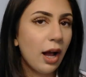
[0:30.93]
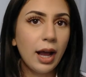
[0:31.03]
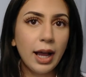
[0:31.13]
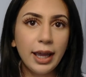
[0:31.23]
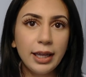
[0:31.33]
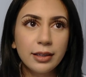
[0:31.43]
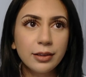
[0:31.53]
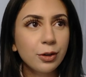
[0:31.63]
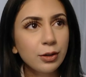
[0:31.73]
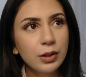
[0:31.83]
I
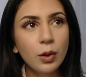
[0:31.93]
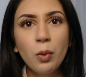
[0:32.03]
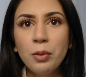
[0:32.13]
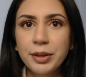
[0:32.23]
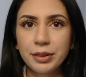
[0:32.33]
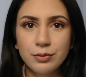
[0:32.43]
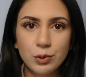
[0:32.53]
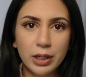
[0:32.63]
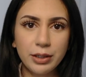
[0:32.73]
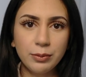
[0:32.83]
literally, the whole month of
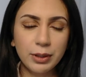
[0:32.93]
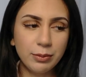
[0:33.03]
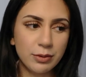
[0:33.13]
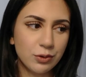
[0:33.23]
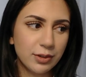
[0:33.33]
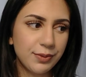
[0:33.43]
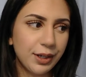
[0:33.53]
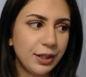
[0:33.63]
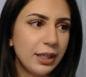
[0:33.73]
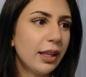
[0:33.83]
January was just
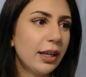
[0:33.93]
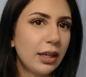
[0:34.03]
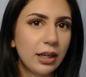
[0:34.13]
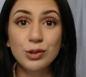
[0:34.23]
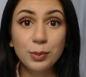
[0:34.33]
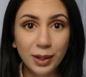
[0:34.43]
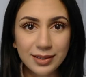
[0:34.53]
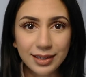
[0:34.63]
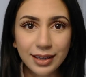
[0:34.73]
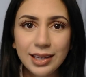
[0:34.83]
very like
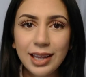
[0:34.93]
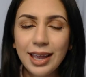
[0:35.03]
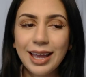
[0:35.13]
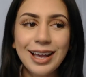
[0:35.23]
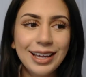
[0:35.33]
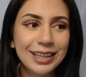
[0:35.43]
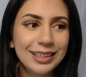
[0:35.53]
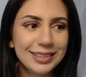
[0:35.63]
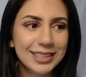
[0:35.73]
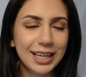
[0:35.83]
depressing,
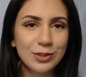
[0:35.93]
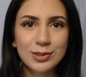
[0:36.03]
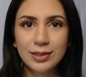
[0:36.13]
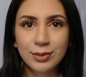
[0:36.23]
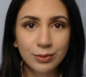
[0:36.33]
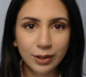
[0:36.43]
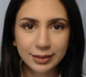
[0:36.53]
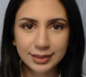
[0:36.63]
and I just haven't vlogged.